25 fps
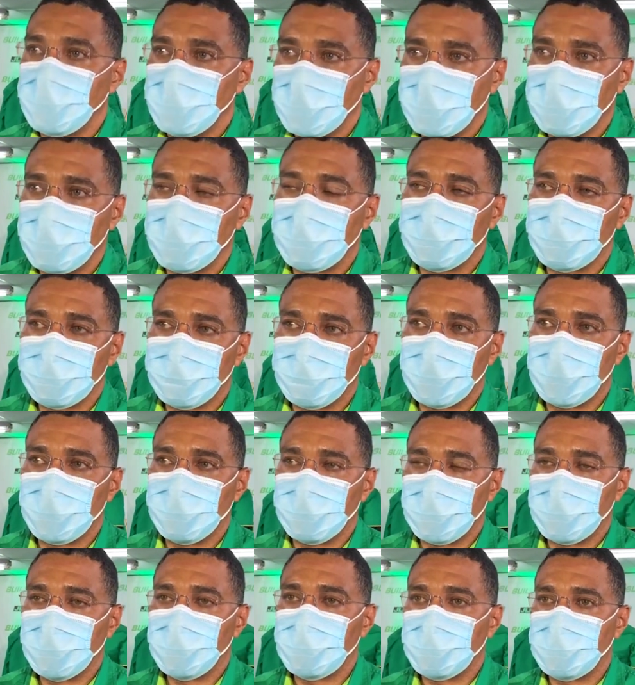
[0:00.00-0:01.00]
doing
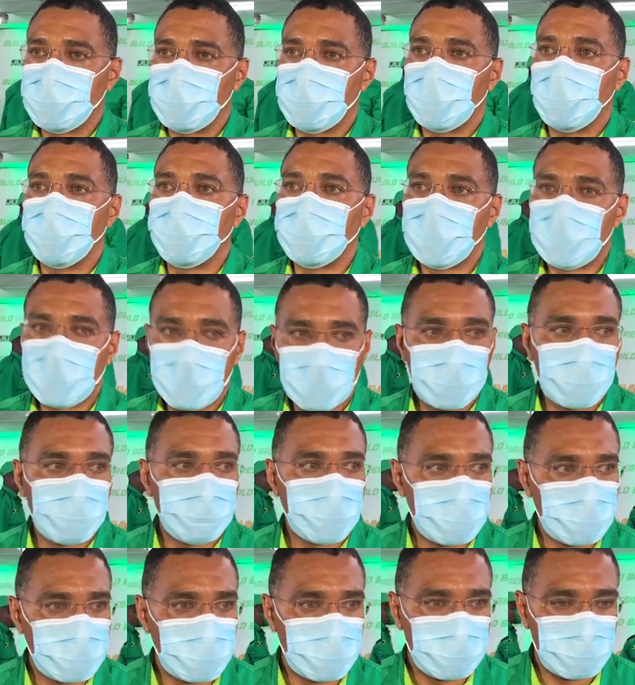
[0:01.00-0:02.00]
various
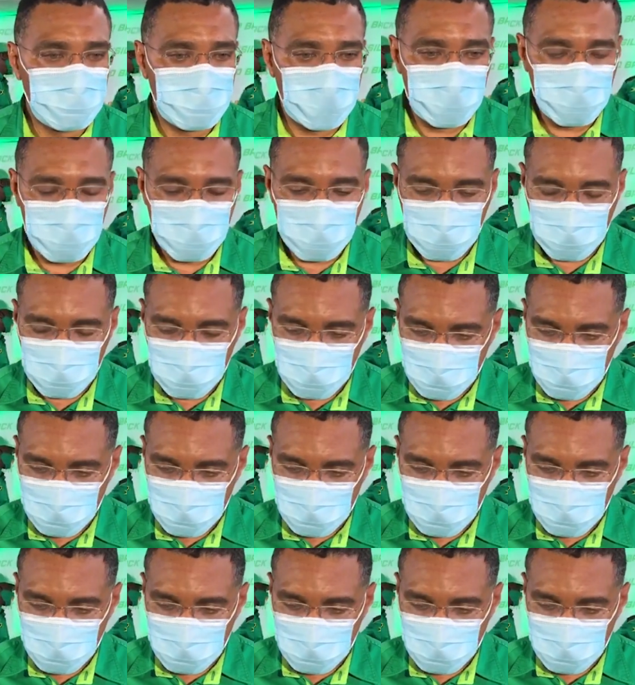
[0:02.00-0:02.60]
objective assessments.